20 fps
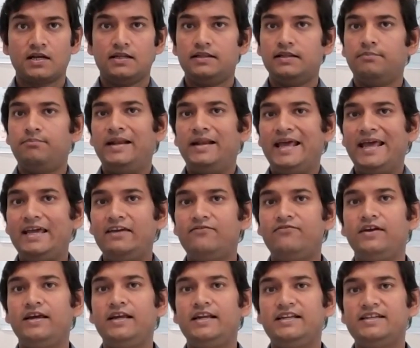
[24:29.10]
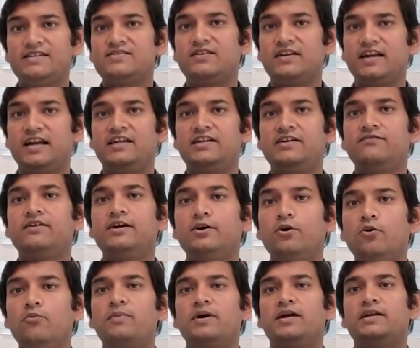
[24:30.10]
the playing field is relatively
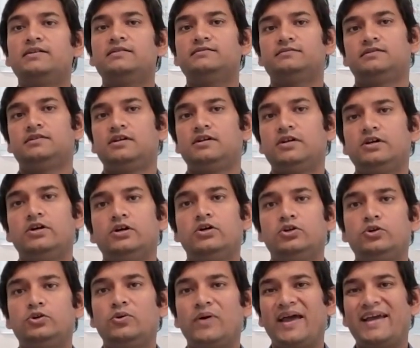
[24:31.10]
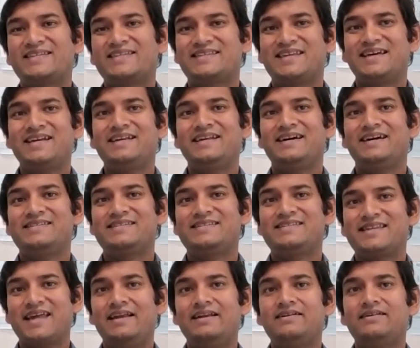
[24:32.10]
open to extend a
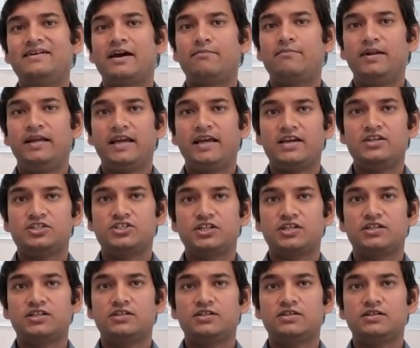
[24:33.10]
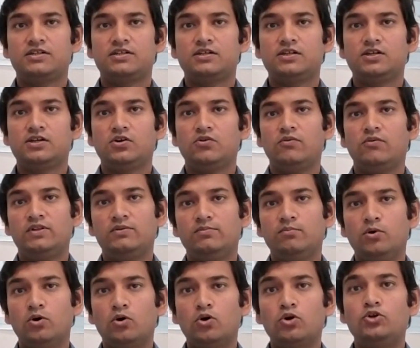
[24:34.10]
standard application with
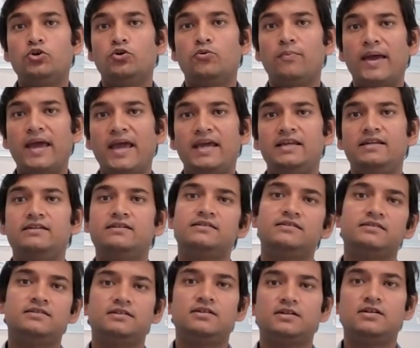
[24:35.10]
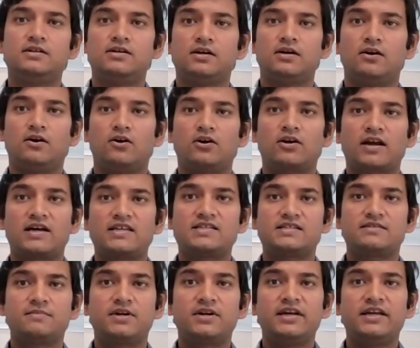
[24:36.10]
more domain or
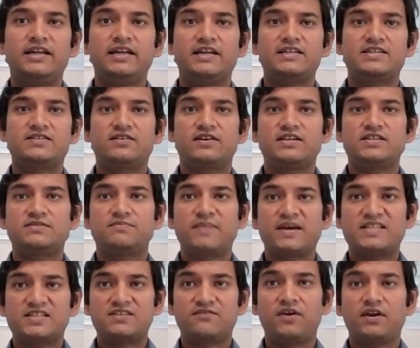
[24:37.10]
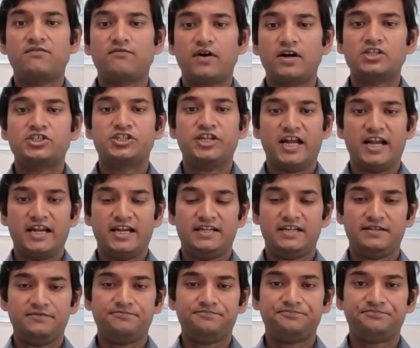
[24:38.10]
customer industry specific
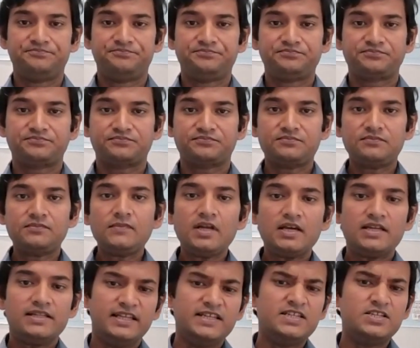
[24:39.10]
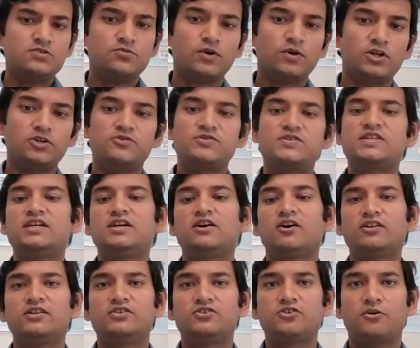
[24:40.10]
functionality. This is what you see
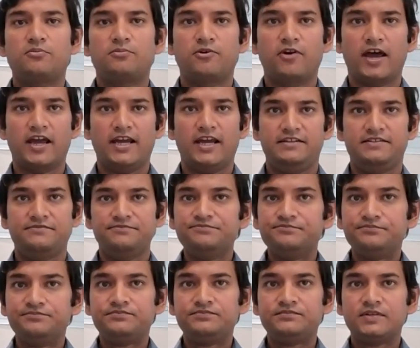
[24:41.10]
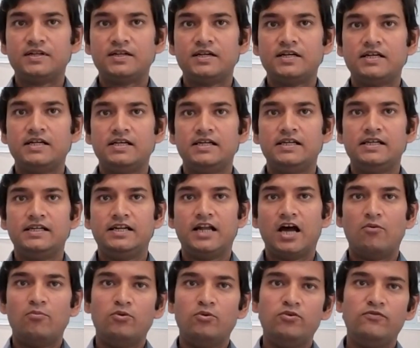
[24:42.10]
on the top right.
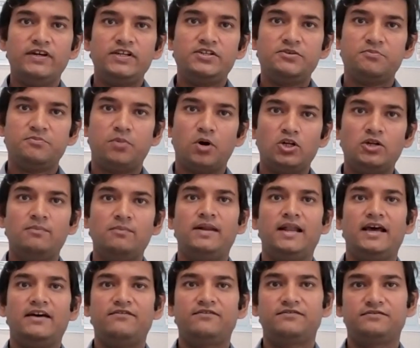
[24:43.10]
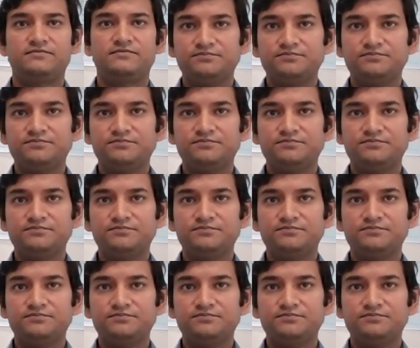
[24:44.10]
Now moving to bottom left,